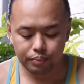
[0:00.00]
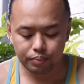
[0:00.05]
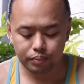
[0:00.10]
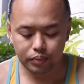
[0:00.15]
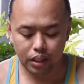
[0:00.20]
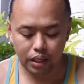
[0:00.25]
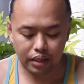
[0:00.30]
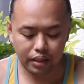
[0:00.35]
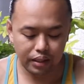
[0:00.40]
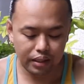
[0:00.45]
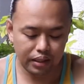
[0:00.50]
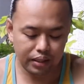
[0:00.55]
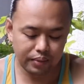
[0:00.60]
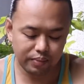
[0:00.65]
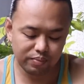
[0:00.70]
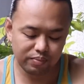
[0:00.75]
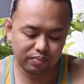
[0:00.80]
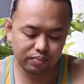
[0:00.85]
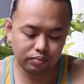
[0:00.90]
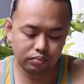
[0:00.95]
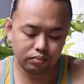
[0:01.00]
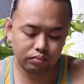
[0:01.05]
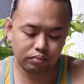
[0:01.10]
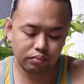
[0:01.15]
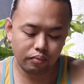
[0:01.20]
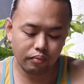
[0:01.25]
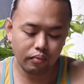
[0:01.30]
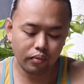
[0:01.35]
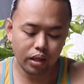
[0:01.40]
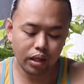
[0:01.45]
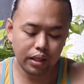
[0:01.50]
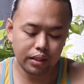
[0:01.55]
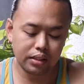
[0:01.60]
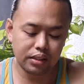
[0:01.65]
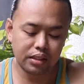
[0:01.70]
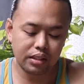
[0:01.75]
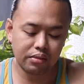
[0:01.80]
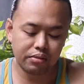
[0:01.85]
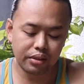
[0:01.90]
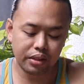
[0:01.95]
Yeah, it's
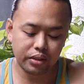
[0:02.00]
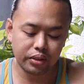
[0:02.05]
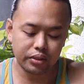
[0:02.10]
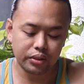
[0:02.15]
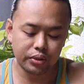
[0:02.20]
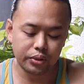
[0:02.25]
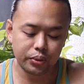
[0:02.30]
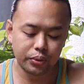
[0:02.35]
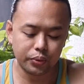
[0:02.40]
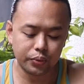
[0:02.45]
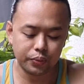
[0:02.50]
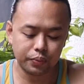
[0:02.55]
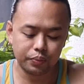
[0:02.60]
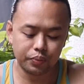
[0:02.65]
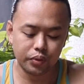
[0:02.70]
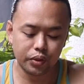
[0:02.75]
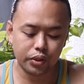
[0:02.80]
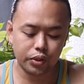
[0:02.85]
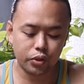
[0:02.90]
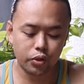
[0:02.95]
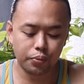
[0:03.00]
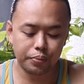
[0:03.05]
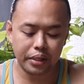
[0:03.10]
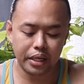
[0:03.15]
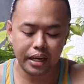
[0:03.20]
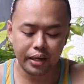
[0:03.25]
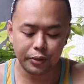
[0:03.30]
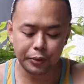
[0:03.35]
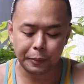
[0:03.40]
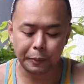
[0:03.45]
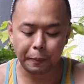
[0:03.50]
difficult to scoop it out.